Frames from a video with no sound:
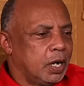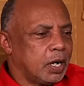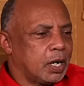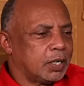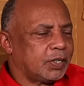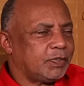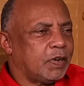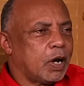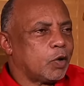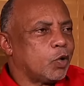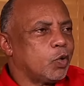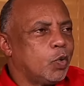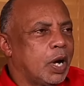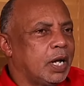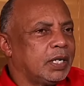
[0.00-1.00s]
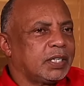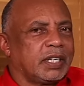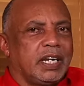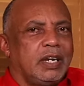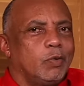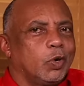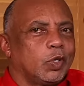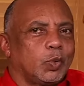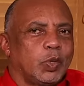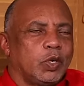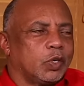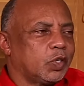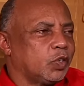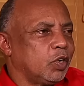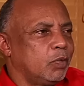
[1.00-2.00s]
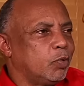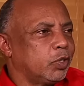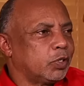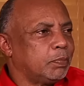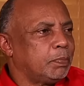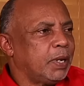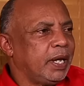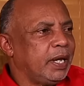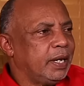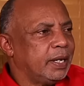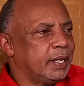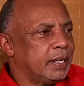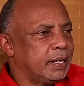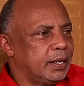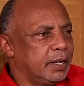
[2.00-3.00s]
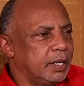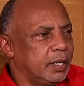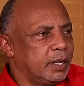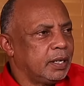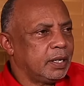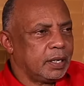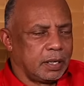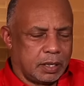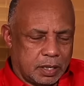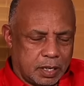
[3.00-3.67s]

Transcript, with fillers: Because for a good while Skinny was with us too, he wasn't playing. Oh, okay.